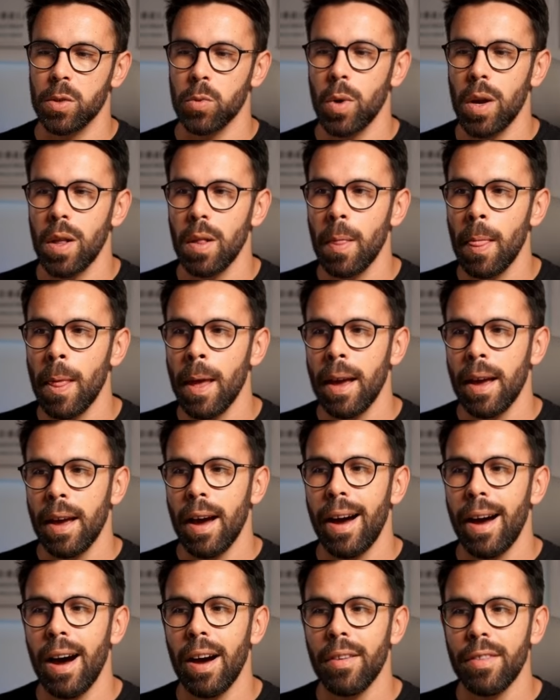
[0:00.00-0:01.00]
well.
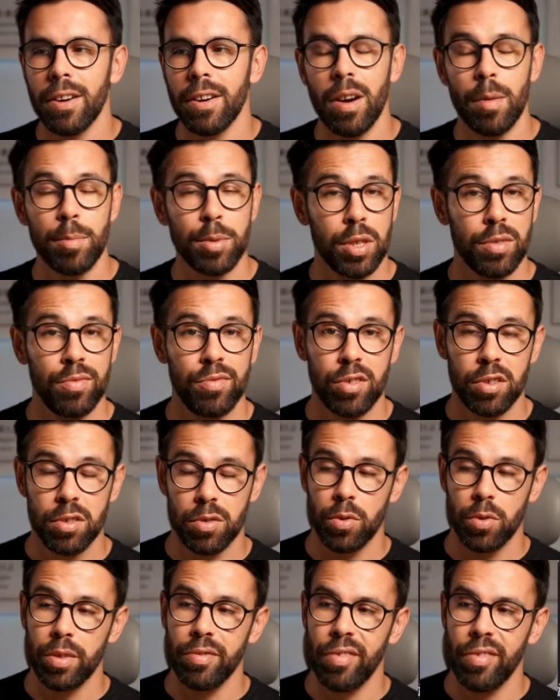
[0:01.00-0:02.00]
Other option for
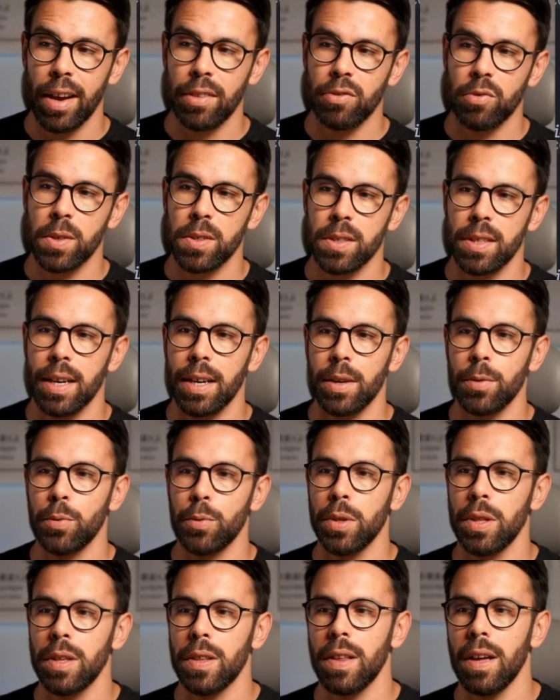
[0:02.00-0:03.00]
refactorings that I
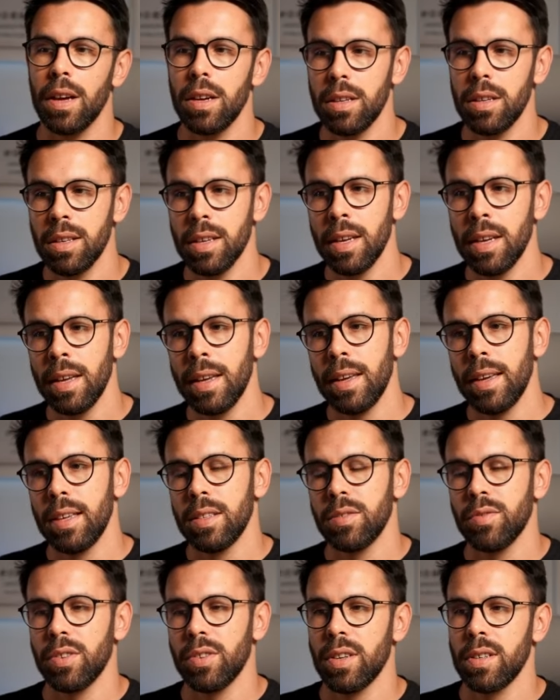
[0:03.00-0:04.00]
really like is,
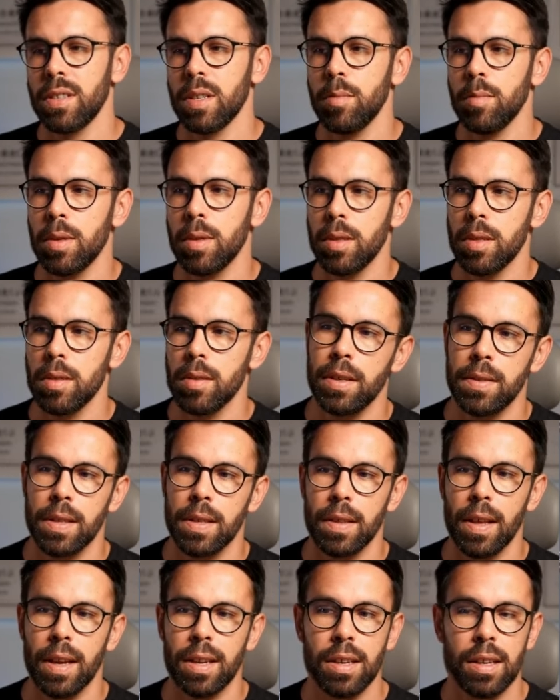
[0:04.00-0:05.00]
for example,
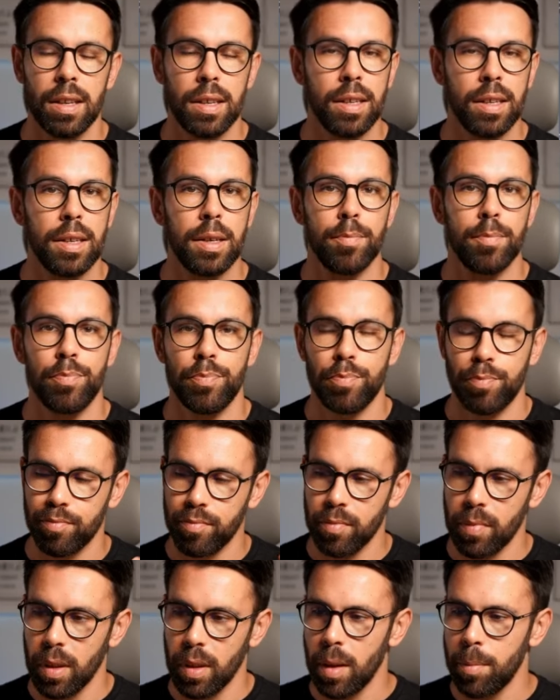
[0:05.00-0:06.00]
selecting a
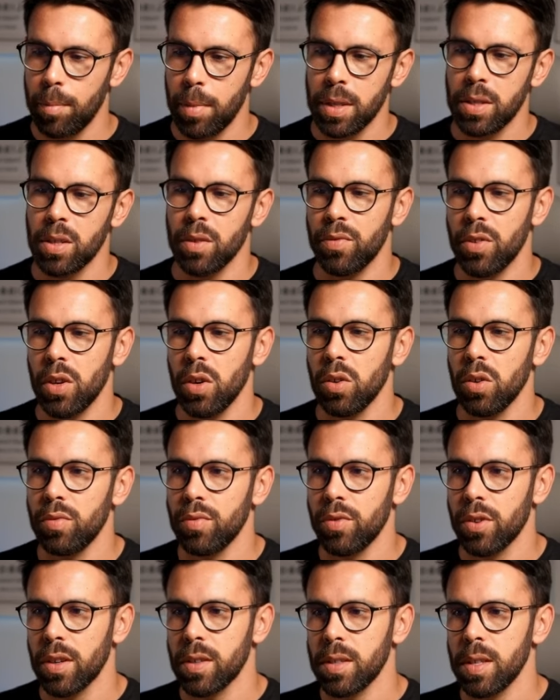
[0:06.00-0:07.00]
piece of code,
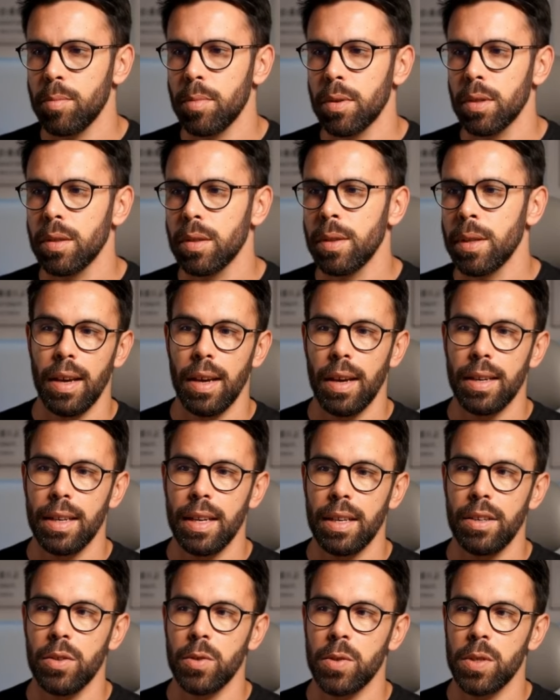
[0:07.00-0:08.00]
for example, and
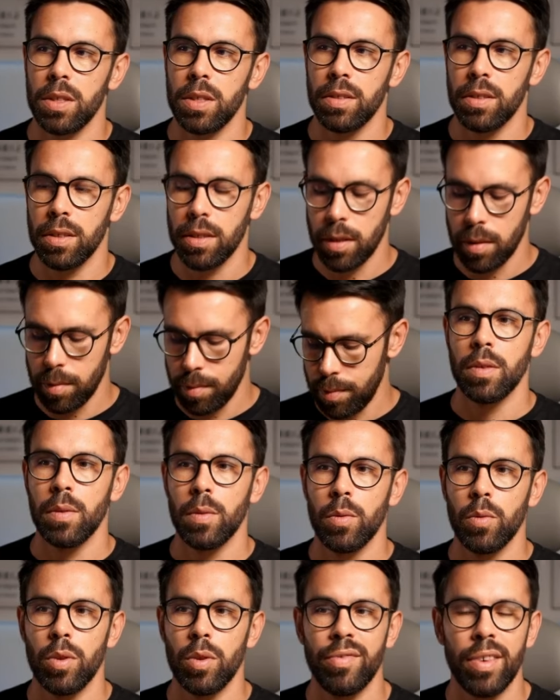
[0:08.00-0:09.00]
then using the
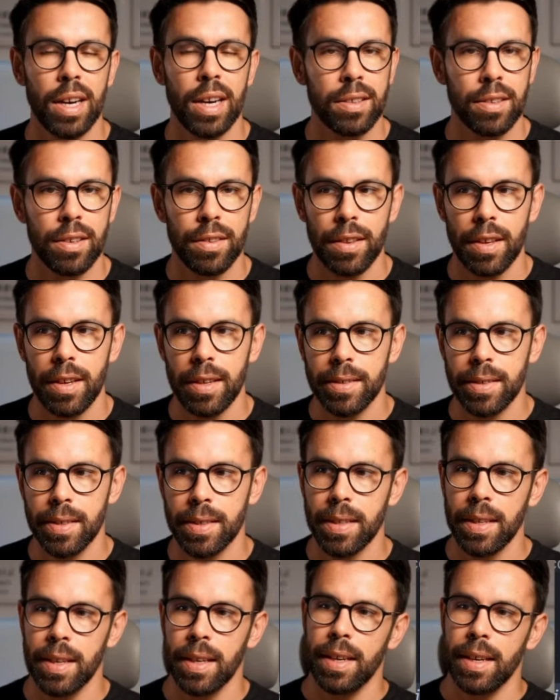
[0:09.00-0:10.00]
refactor
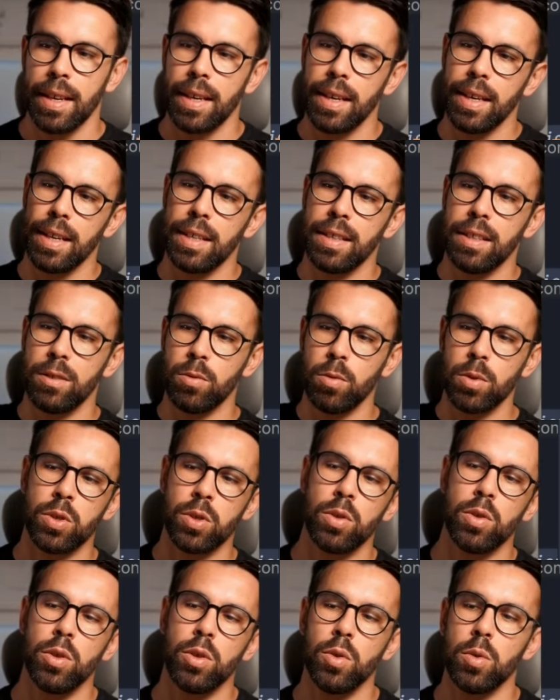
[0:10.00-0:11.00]
this, and it will
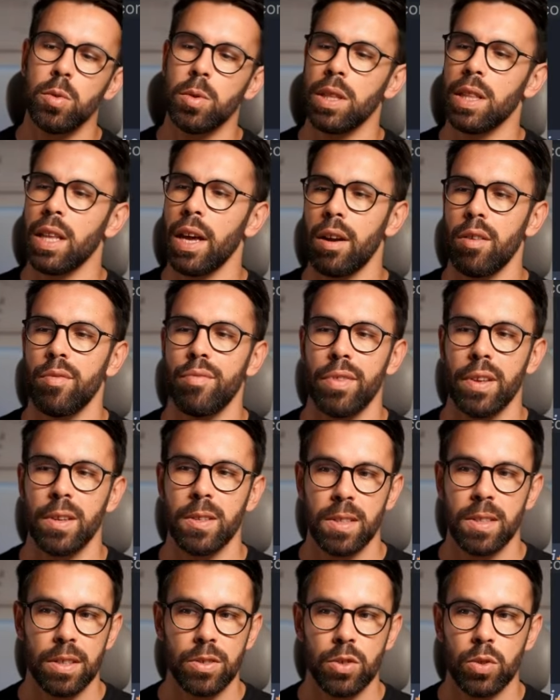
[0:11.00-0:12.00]
show you a lot of things
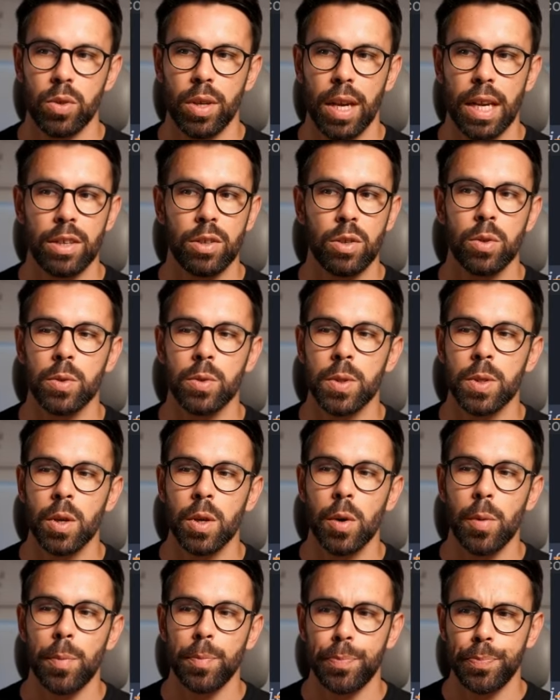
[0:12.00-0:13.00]
that you can do.
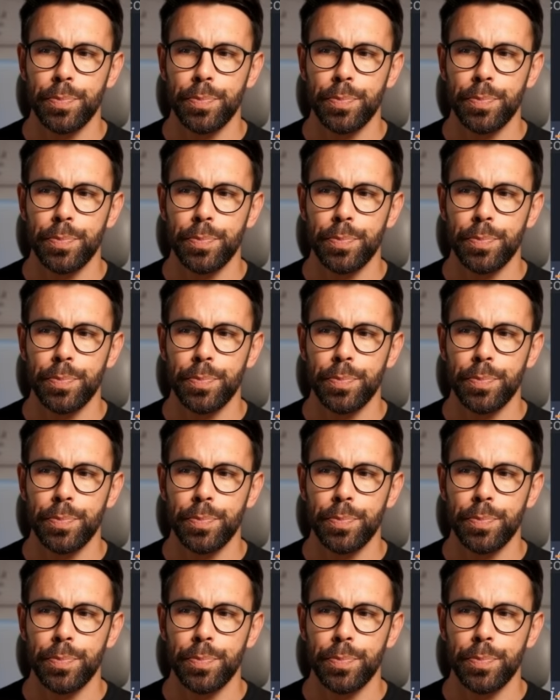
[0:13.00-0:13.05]
So,